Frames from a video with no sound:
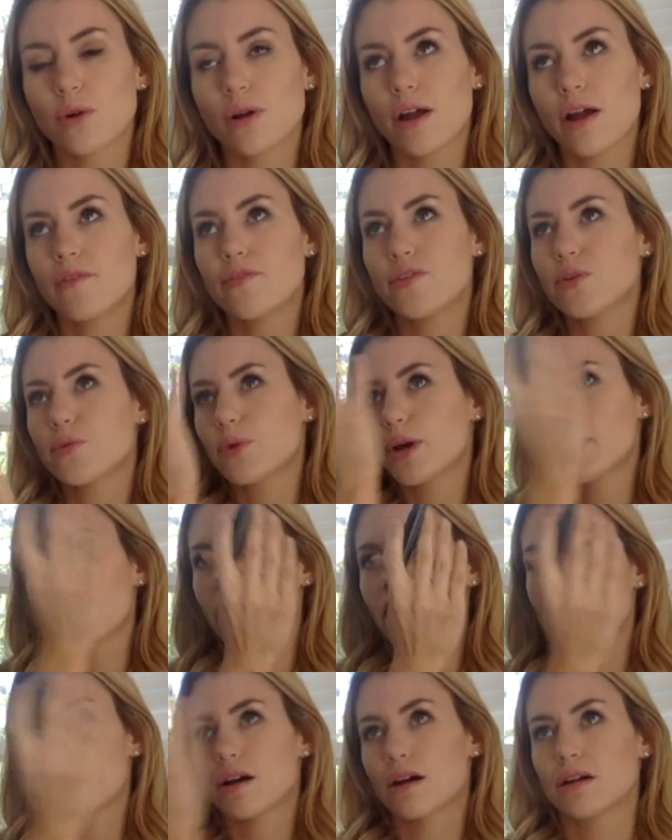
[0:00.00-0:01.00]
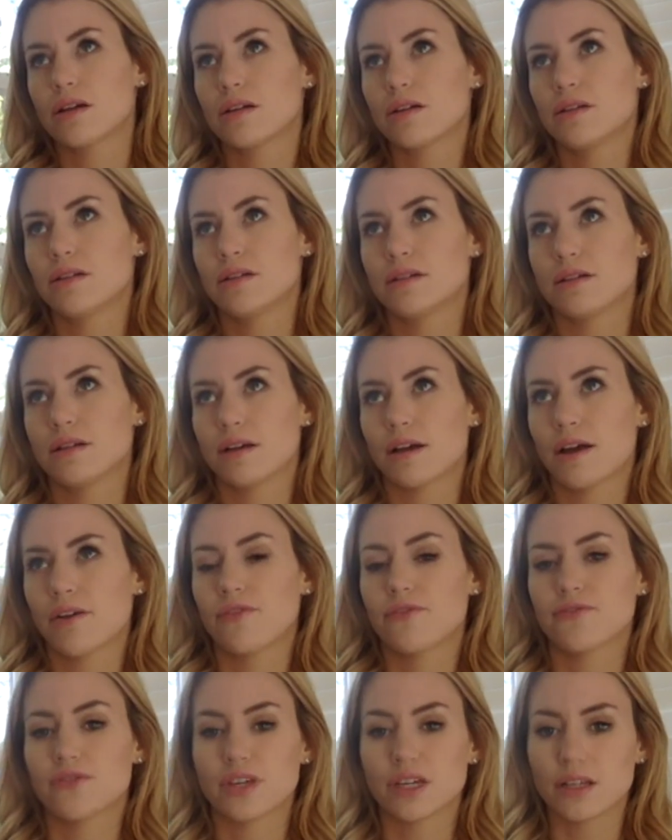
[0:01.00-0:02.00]
everywhere I
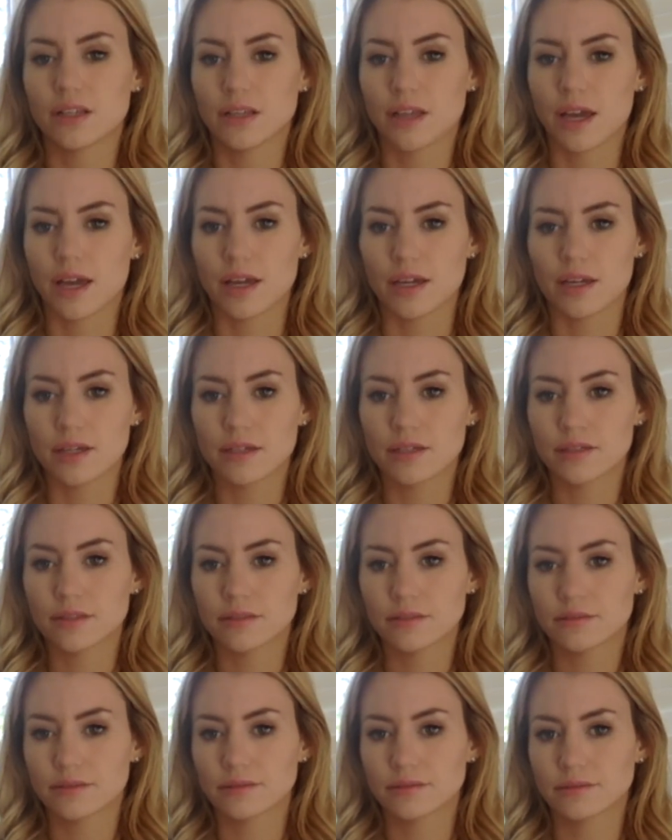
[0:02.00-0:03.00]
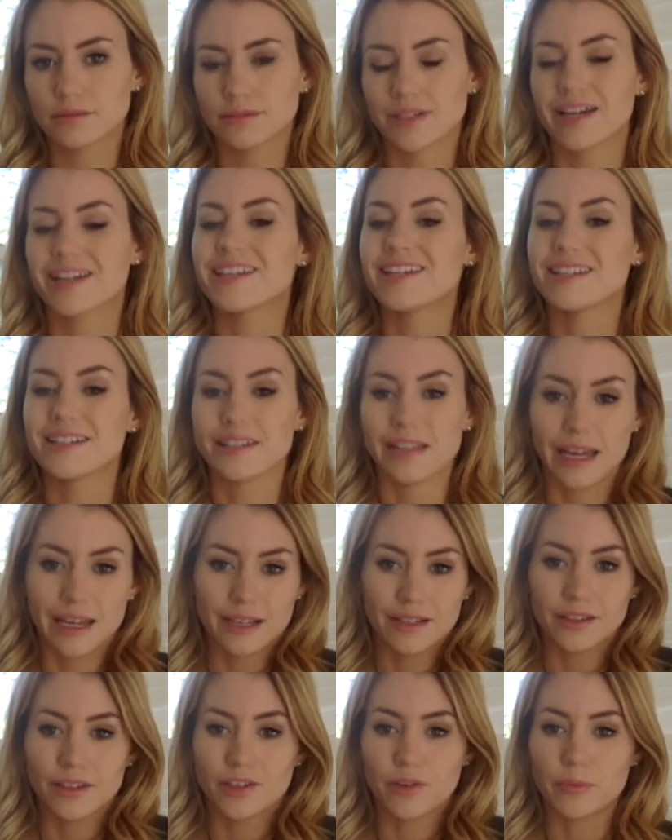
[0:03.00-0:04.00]
feel like I need like
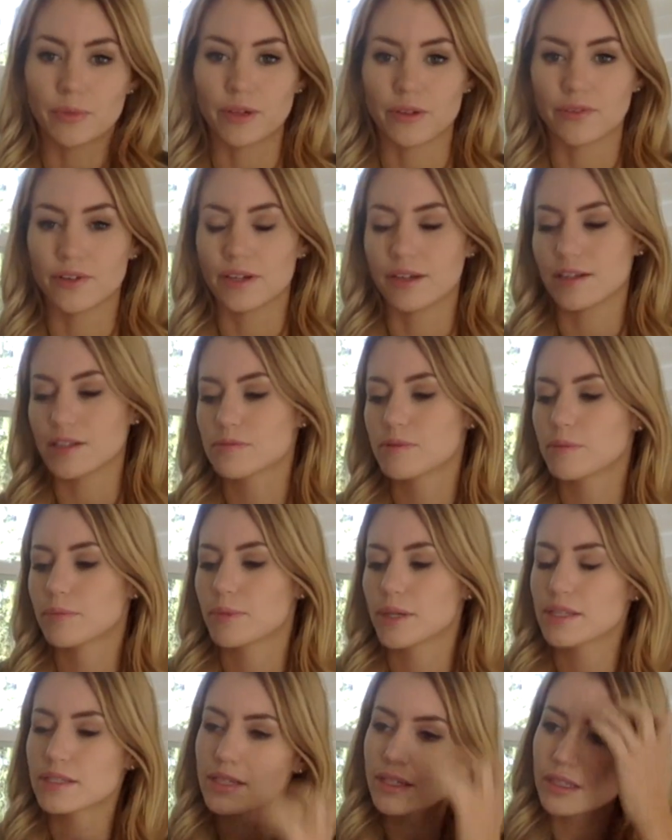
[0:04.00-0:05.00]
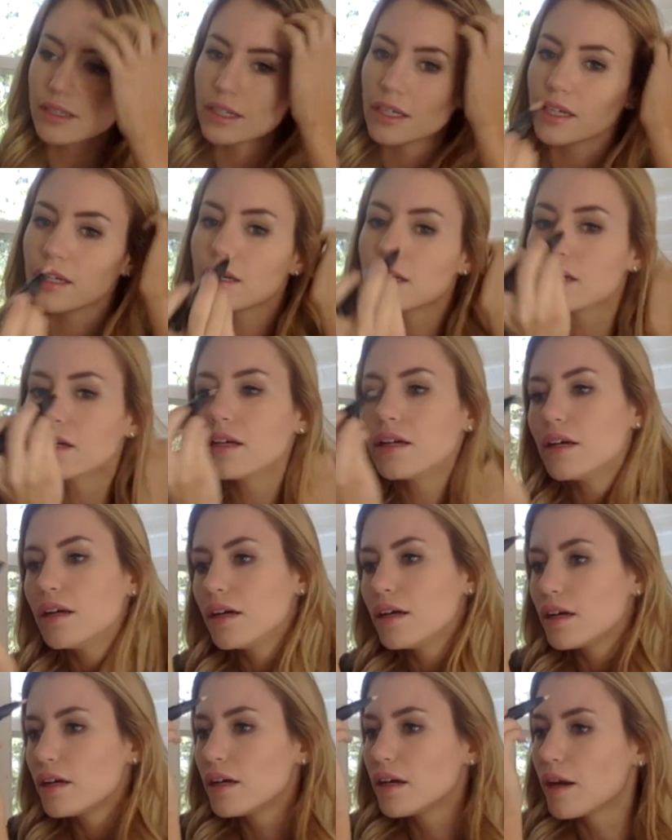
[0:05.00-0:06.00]
a little bit of enhancement. Basically,
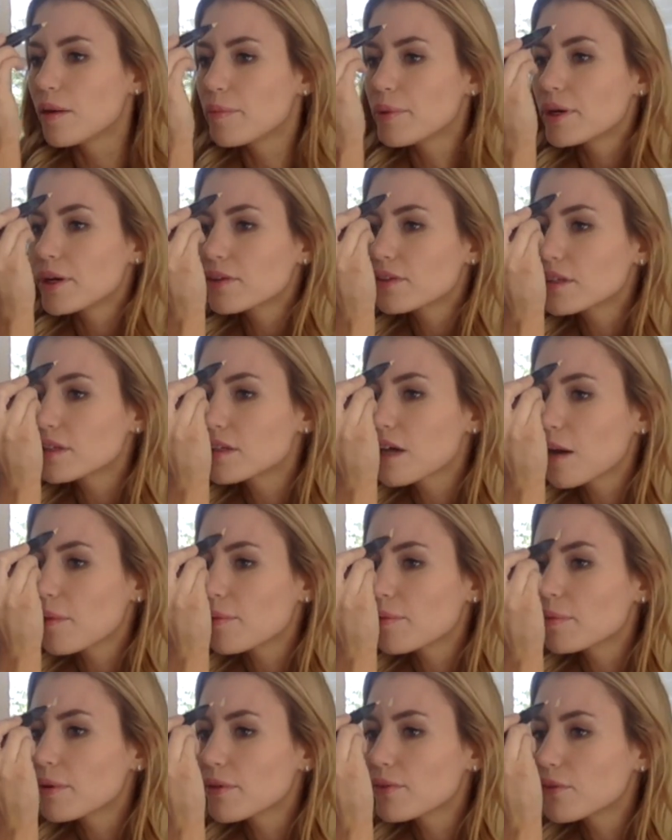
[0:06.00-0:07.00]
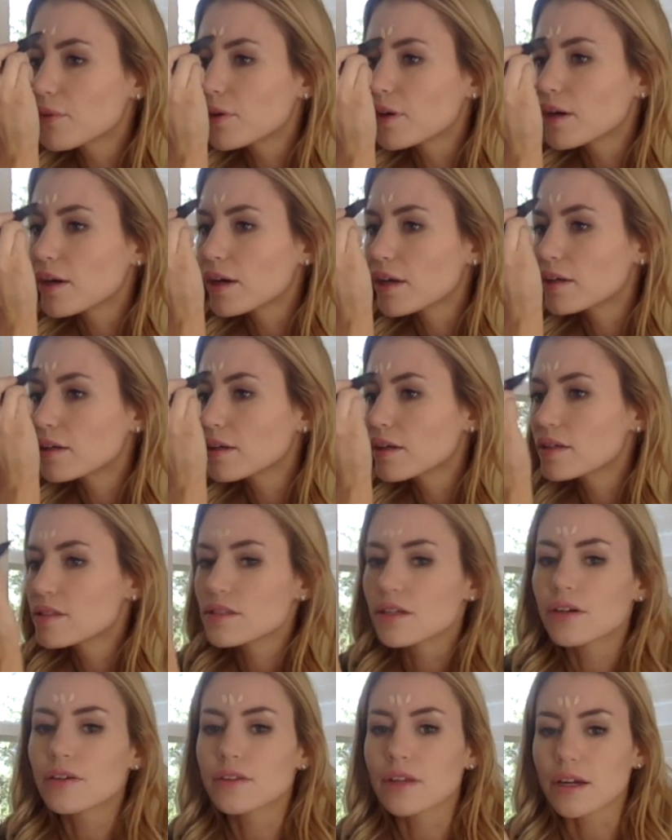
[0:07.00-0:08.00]
up here at the top of my forehead, I
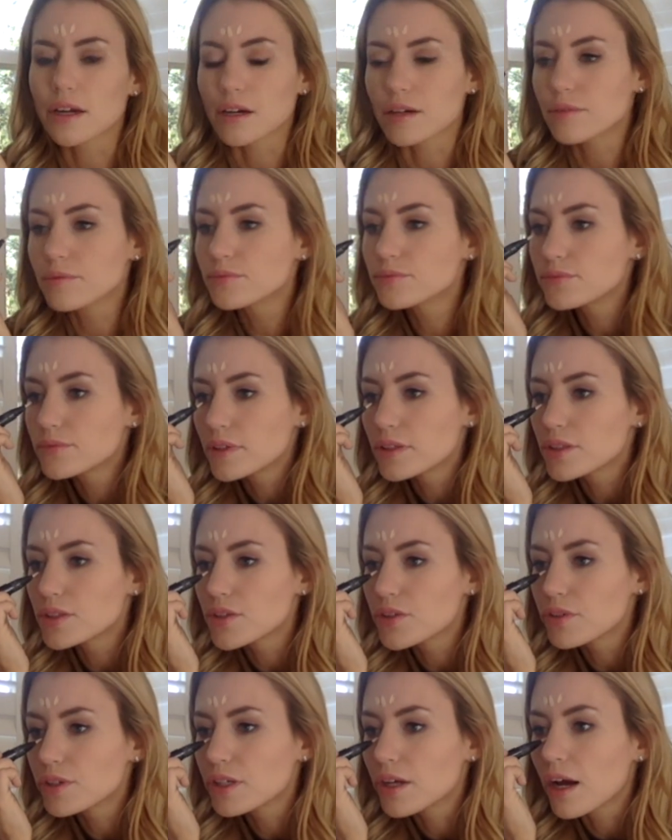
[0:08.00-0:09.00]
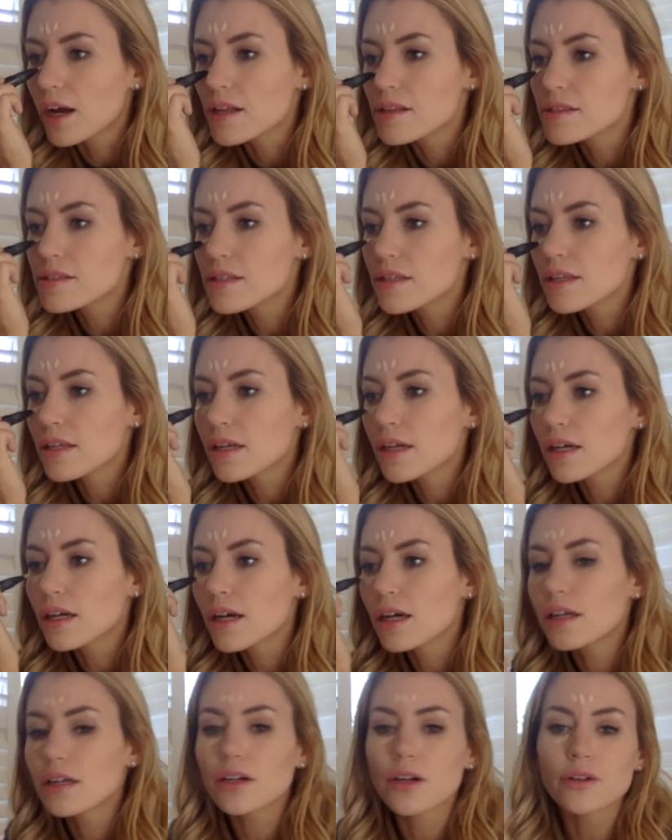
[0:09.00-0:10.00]
start there. I do 3 dots, and then I
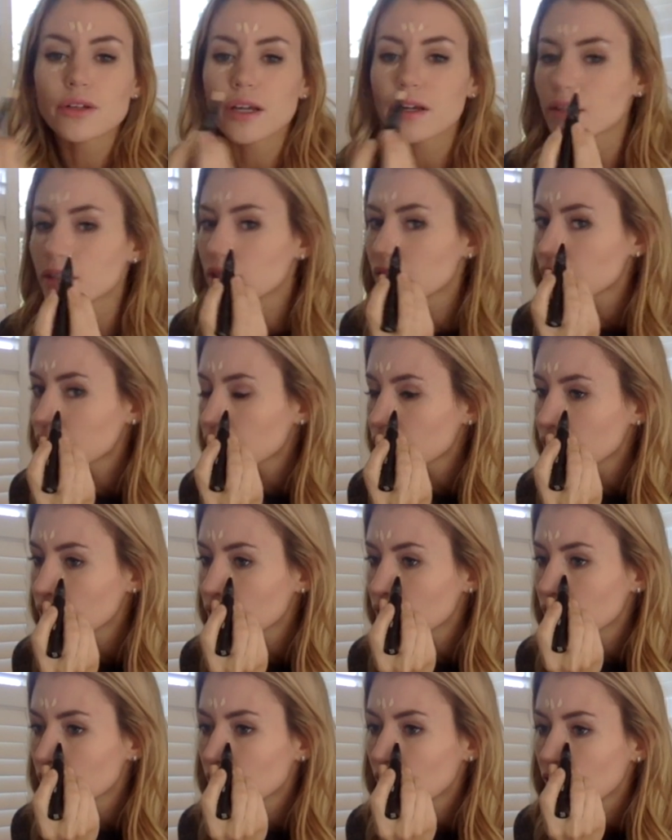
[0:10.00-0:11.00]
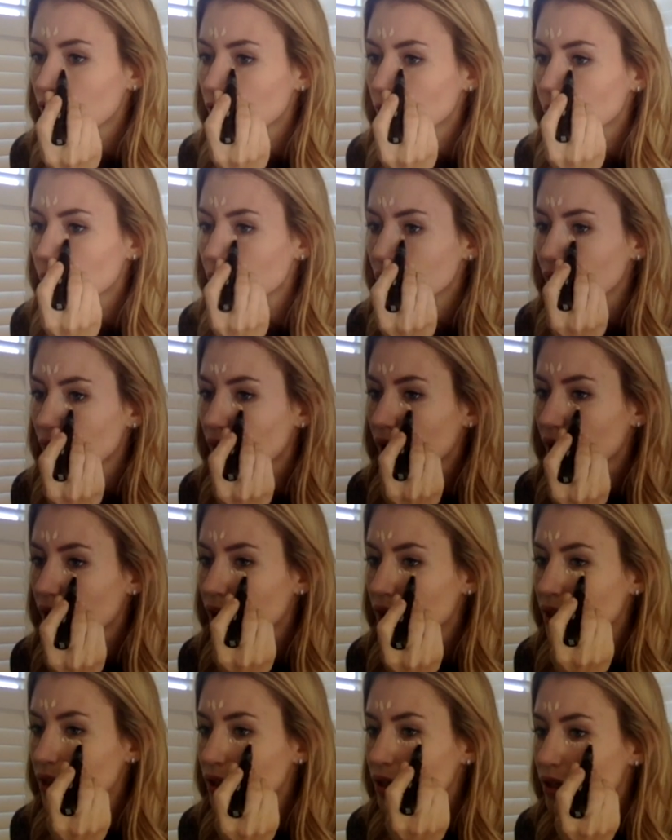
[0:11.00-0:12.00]
kind of go down here under my
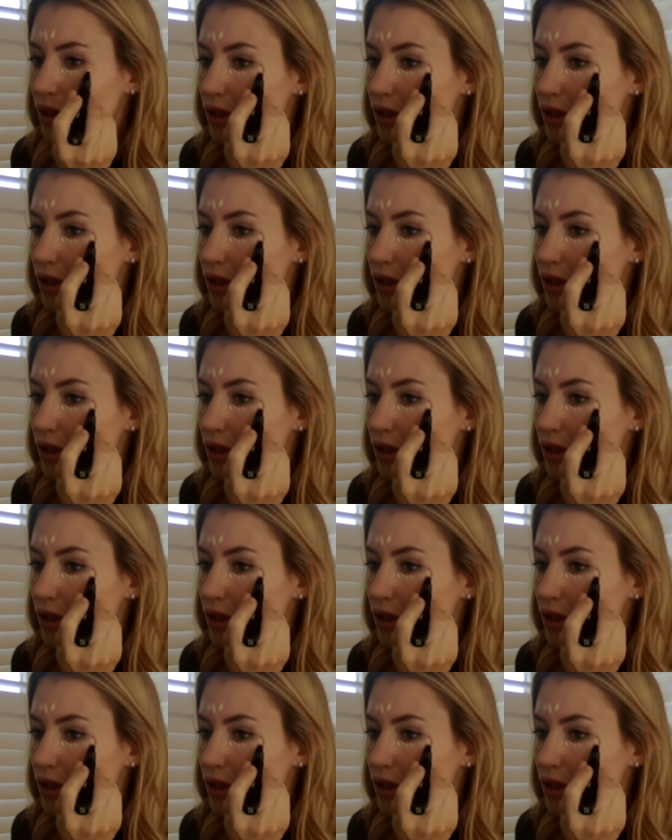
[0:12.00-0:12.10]
eyes,